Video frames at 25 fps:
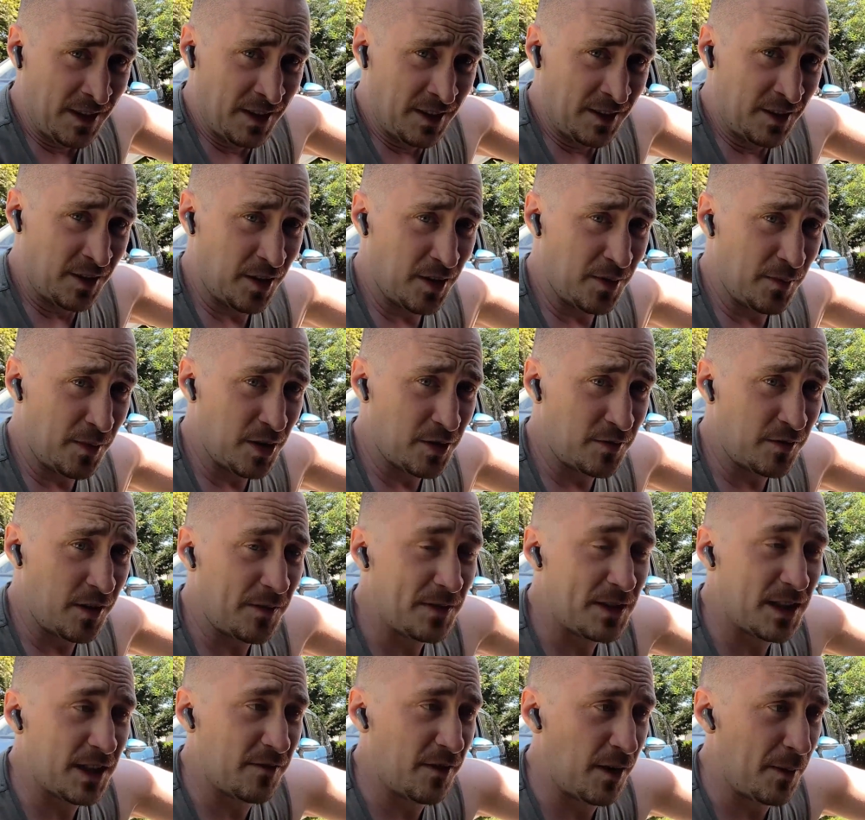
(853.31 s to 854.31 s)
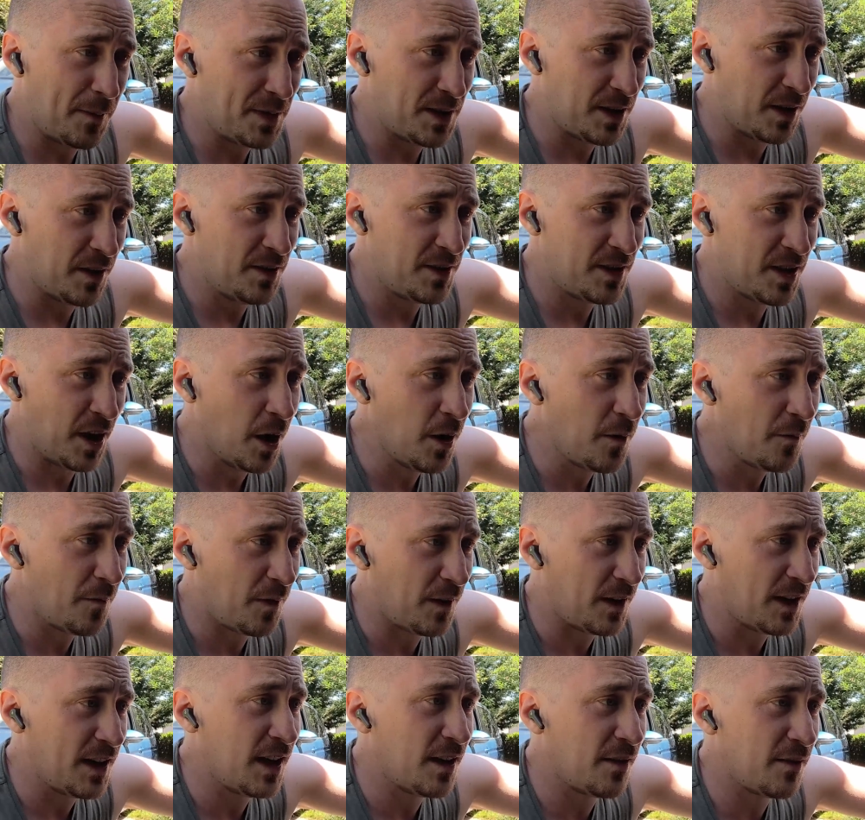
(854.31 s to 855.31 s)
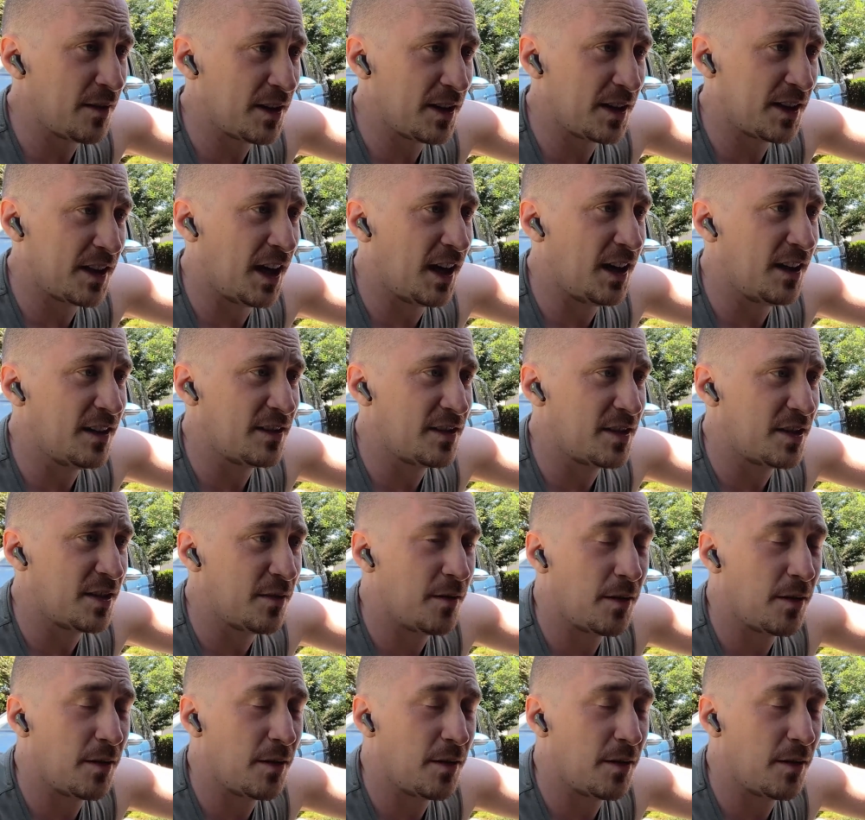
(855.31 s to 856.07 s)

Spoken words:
Not the most riveting of episodes. Hopefully I'm going to cut,